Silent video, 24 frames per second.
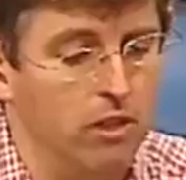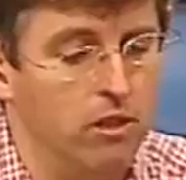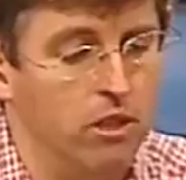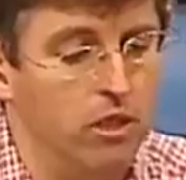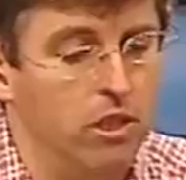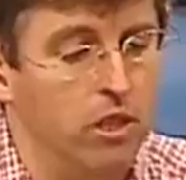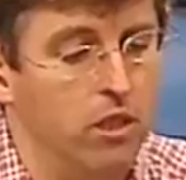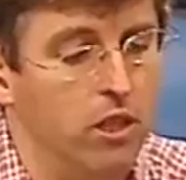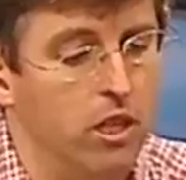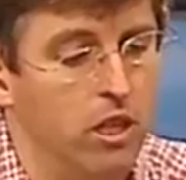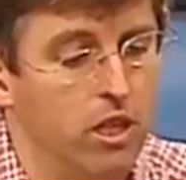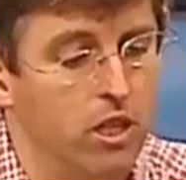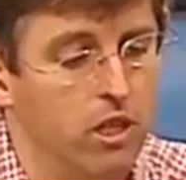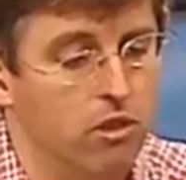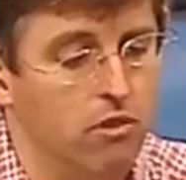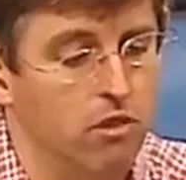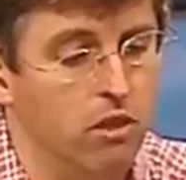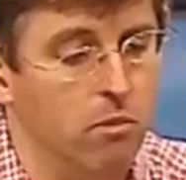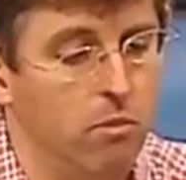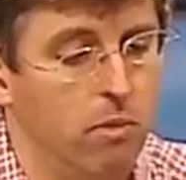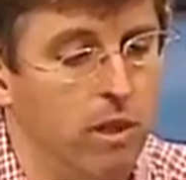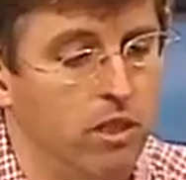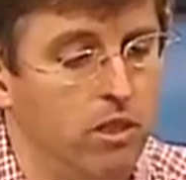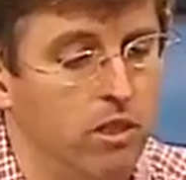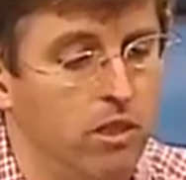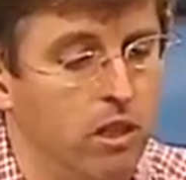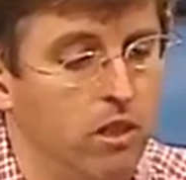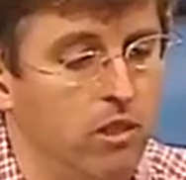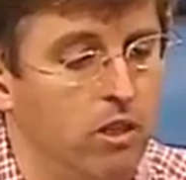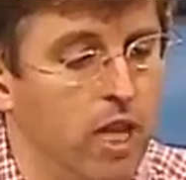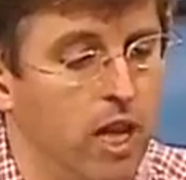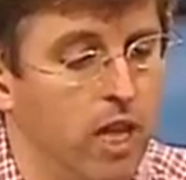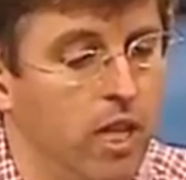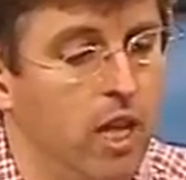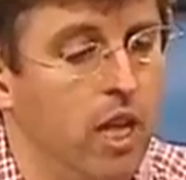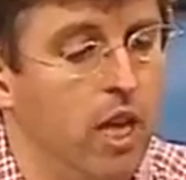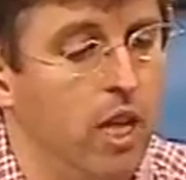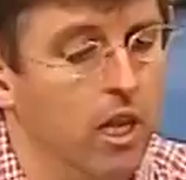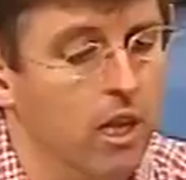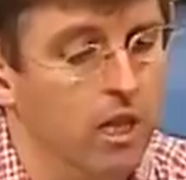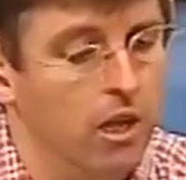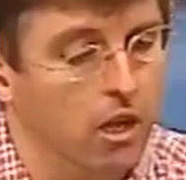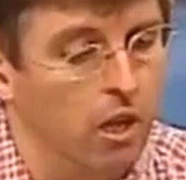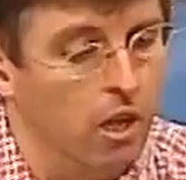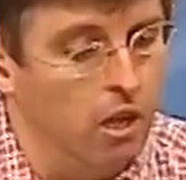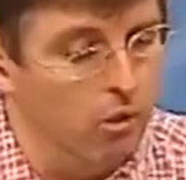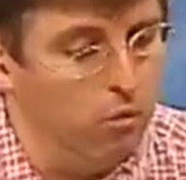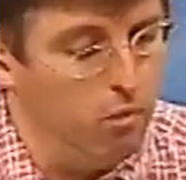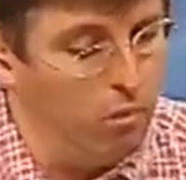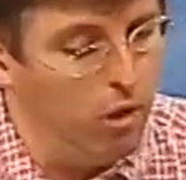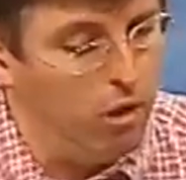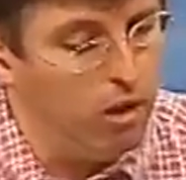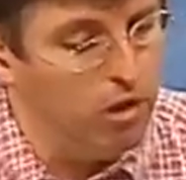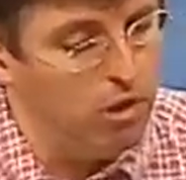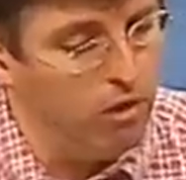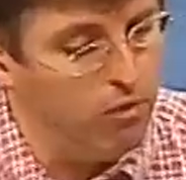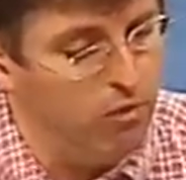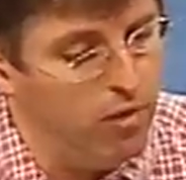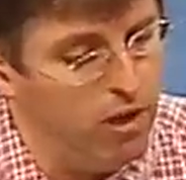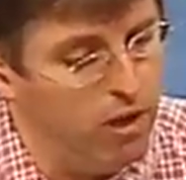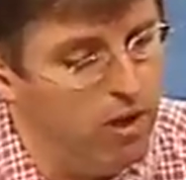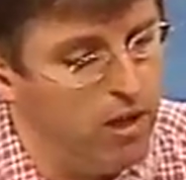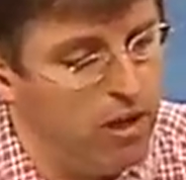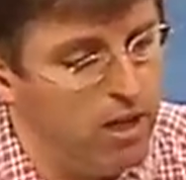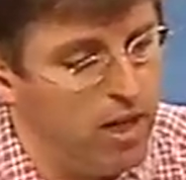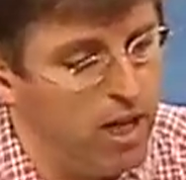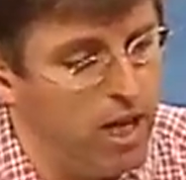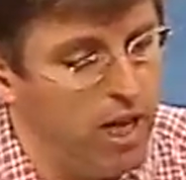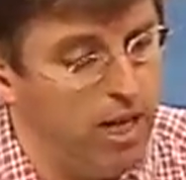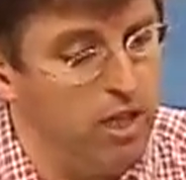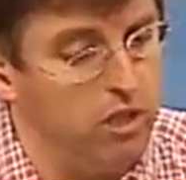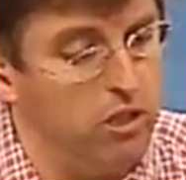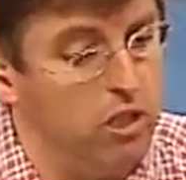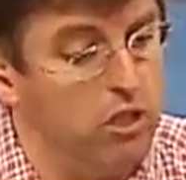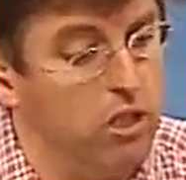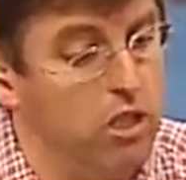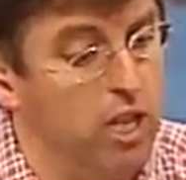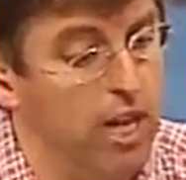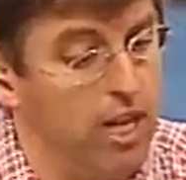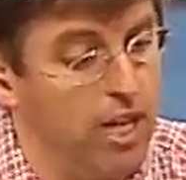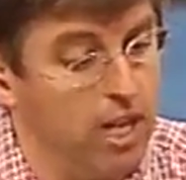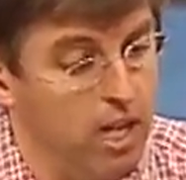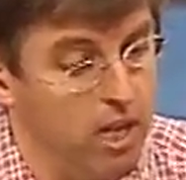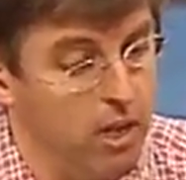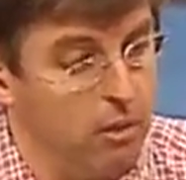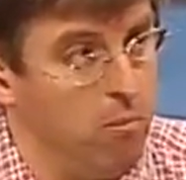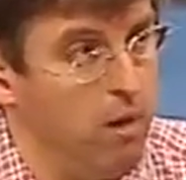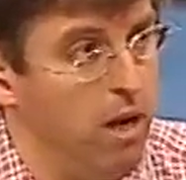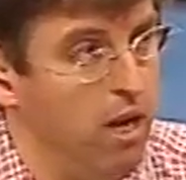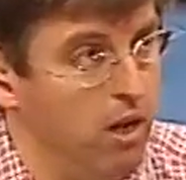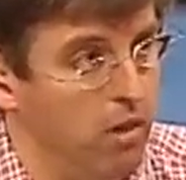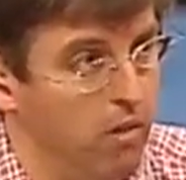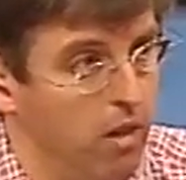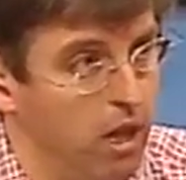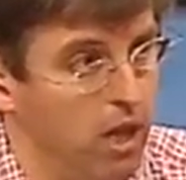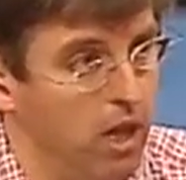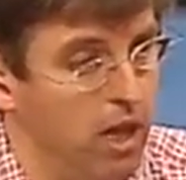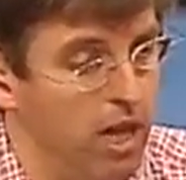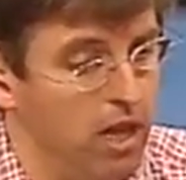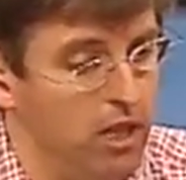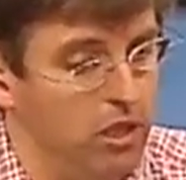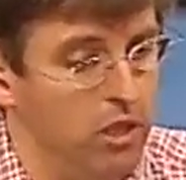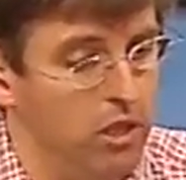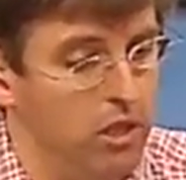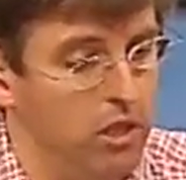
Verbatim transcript: that you can use for a patient who's had really severe incontinence that's not getting better that allows you